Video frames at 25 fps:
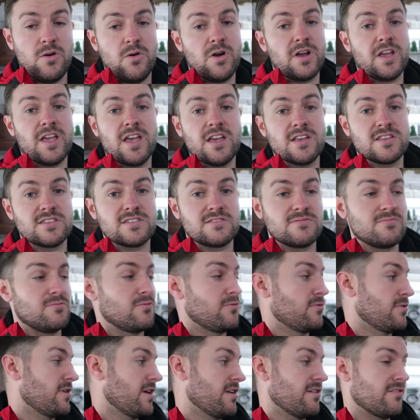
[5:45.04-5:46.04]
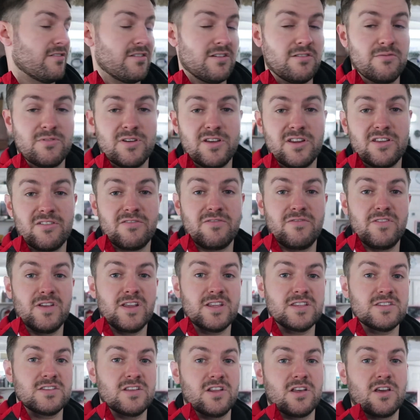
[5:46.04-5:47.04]
I guess we're gonna
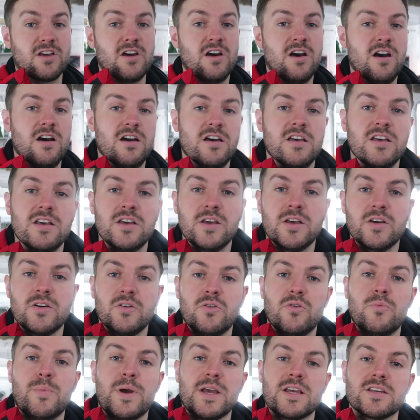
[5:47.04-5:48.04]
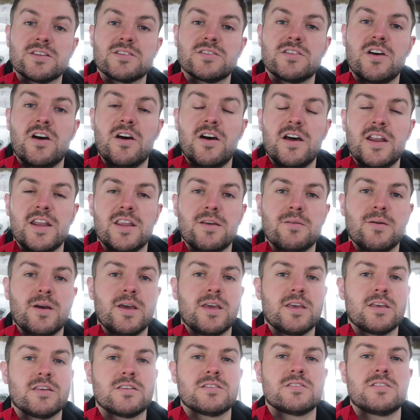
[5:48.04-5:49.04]
fit it to the car. We'll make a start
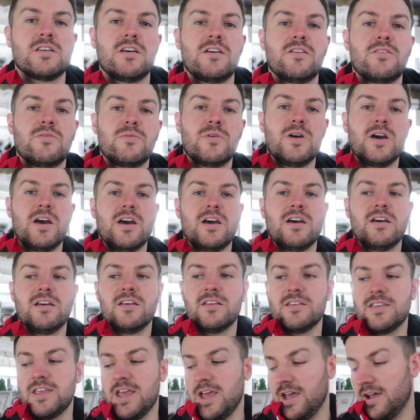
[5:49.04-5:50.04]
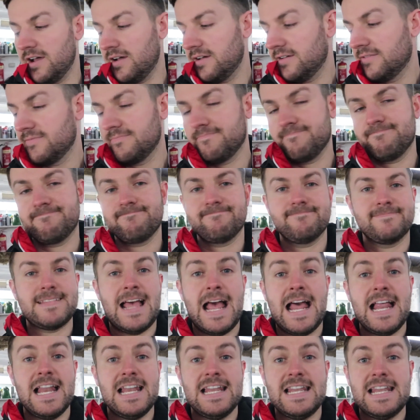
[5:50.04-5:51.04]
anyway. So yeah,
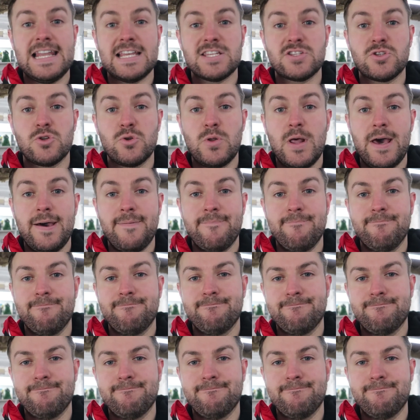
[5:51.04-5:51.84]
let's do that.